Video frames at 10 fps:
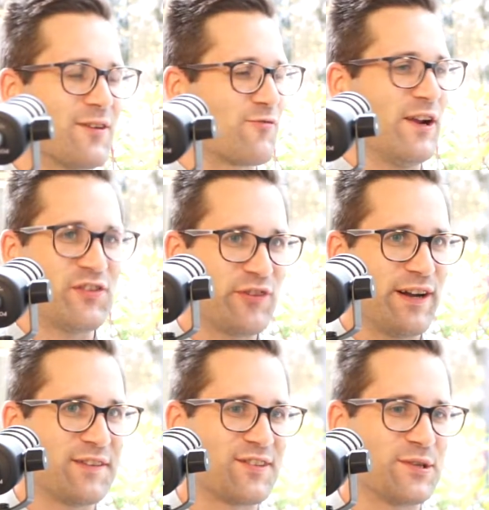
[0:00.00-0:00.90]

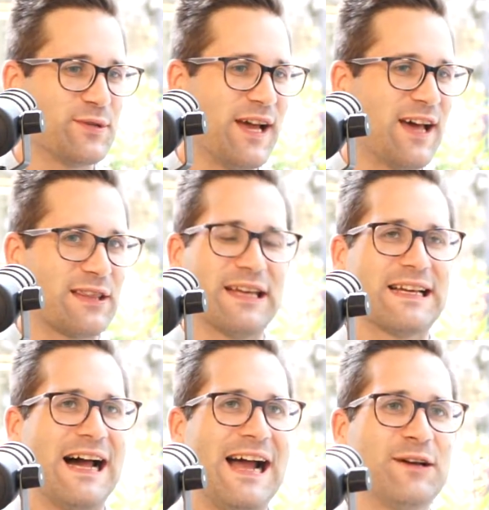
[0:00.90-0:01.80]
Restaurants do that. Like,
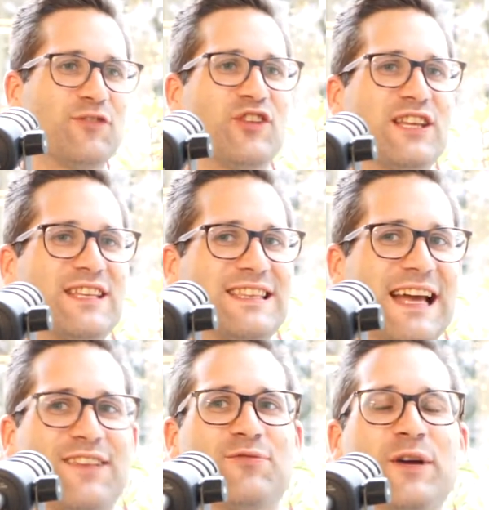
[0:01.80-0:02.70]
I don't think that
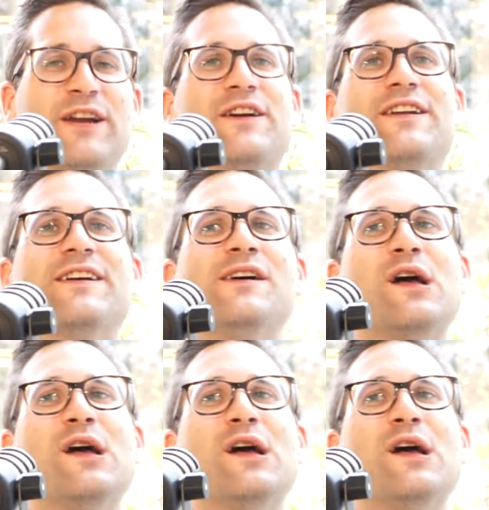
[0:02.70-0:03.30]
that's weird.